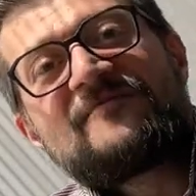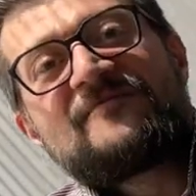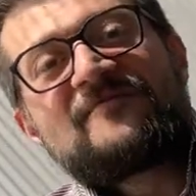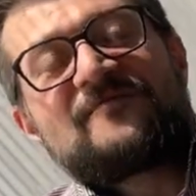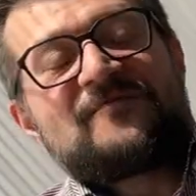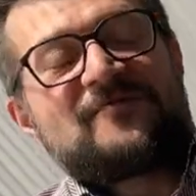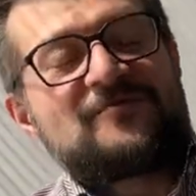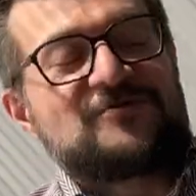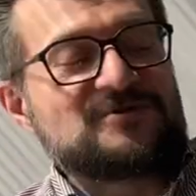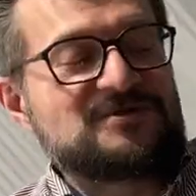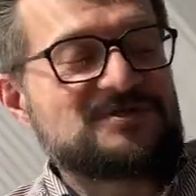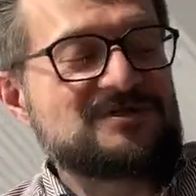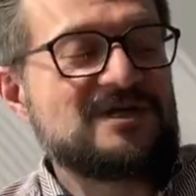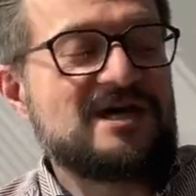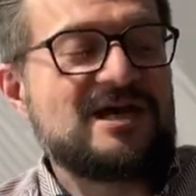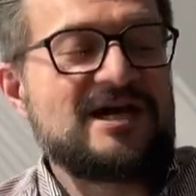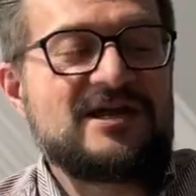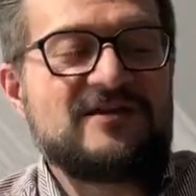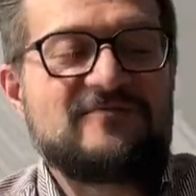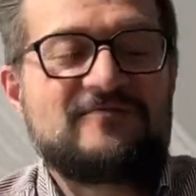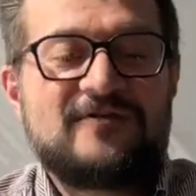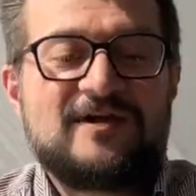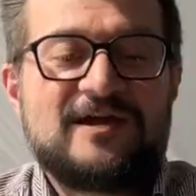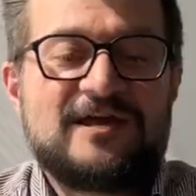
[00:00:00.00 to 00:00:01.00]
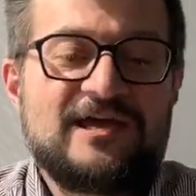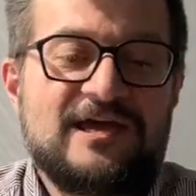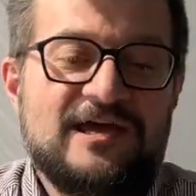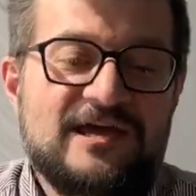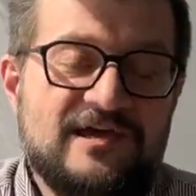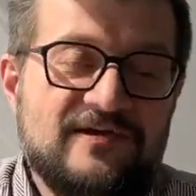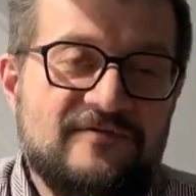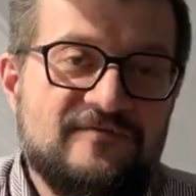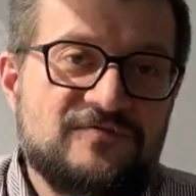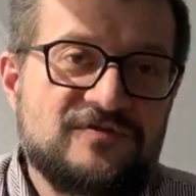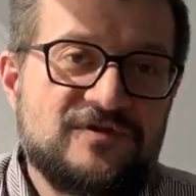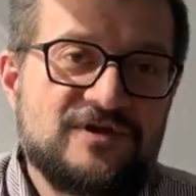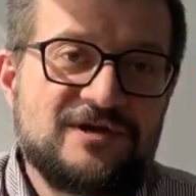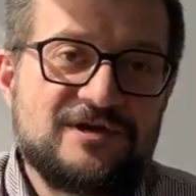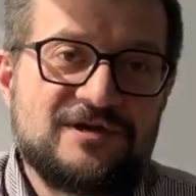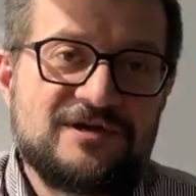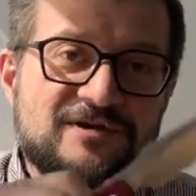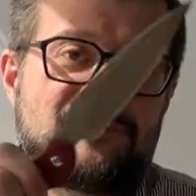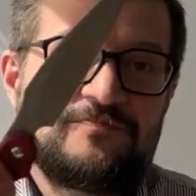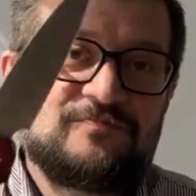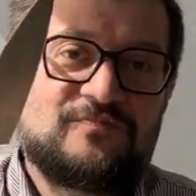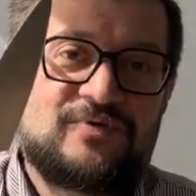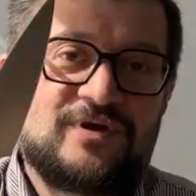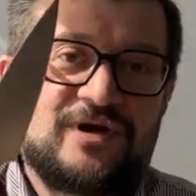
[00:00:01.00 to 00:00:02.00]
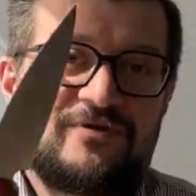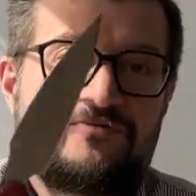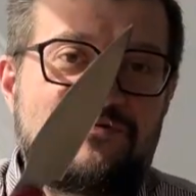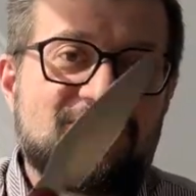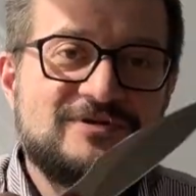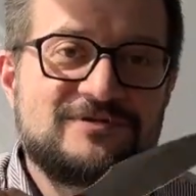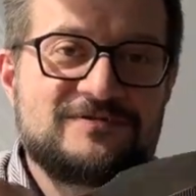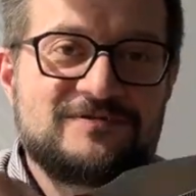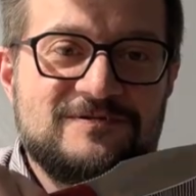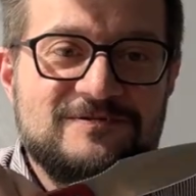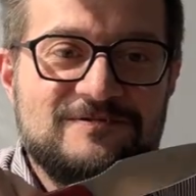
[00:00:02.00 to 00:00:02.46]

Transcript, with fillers: first knife i have the parrot